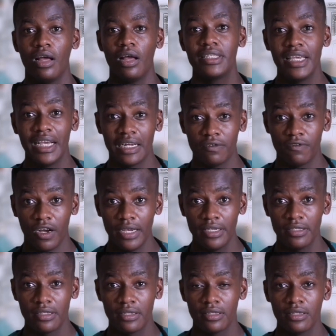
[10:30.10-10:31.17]
Take
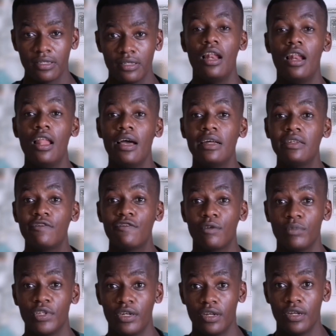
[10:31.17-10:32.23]
advice. Learn
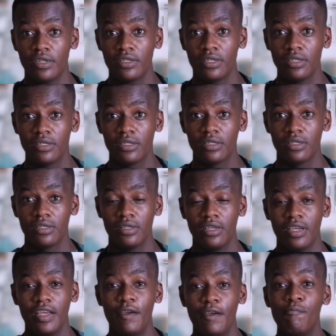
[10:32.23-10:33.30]
from the nurses.
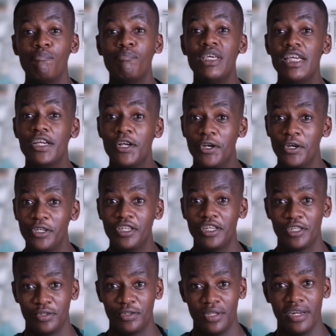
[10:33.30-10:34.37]
Be
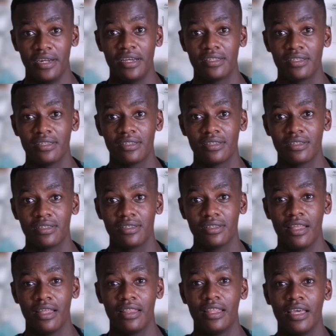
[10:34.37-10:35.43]
good to the nurses.
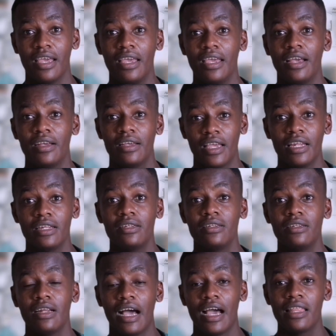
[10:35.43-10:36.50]
They
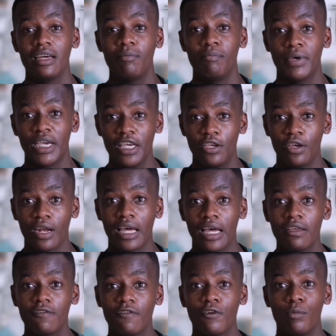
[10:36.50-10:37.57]
can either make your
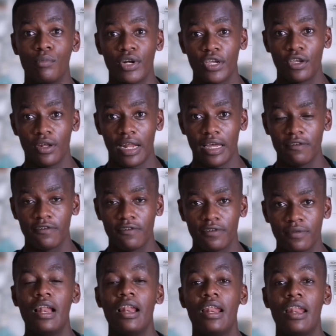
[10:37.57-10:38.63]
life or break your life.
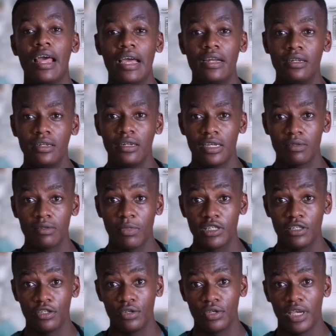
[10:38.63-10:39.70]
Learn as
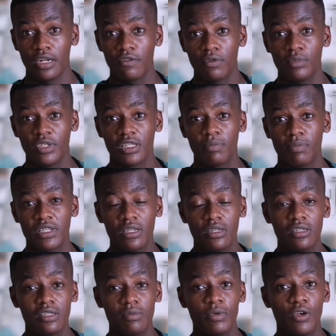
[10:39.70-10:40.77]
much as you can from the
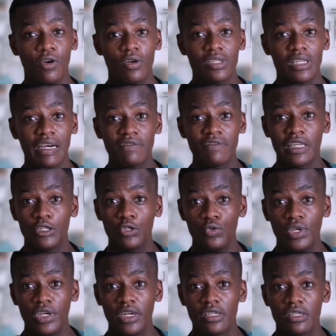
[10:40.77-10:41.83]
specialists, because after
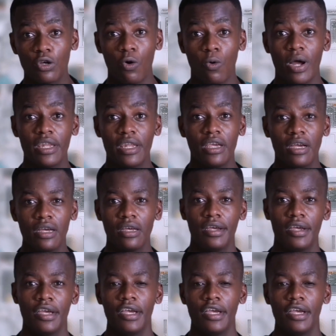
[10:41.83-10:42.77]
2 years or 1 year,